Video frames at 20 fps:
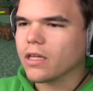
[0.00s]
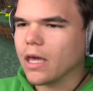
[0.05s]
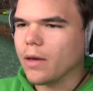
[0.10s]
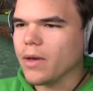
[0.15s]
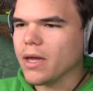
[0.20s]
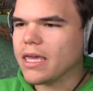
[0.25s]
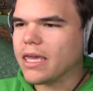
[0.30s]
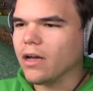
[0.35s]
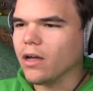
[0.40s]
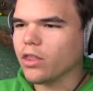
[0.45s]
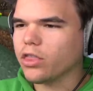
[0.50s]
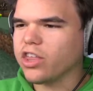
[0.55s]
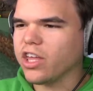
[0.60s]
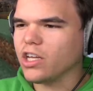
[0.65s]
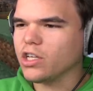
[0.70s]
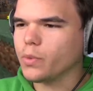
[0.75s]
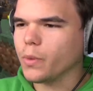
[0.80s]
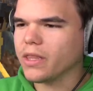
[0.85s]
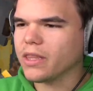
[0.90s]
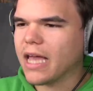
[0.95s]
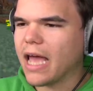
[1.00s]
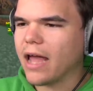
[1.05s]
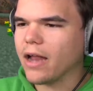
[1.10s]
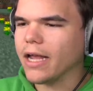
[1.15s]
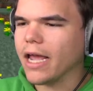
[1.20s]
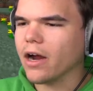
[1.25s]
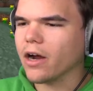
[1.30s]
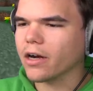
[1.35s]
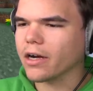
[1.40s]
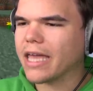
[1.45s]
Can we kill things with that?
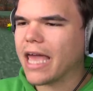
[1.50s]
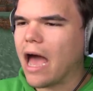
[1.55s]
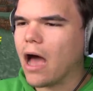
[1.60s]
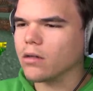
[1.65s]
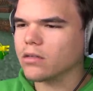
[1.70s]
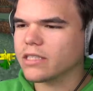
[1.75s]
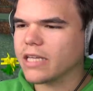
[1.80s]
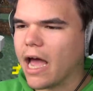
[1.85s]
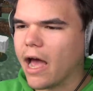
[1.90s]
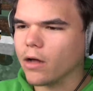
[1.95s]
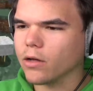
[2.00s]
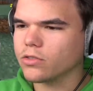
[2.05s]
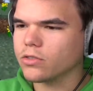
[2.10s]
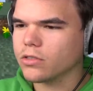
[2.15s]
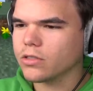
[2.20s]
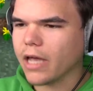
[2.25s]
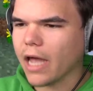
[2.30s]
Here, cows, cows,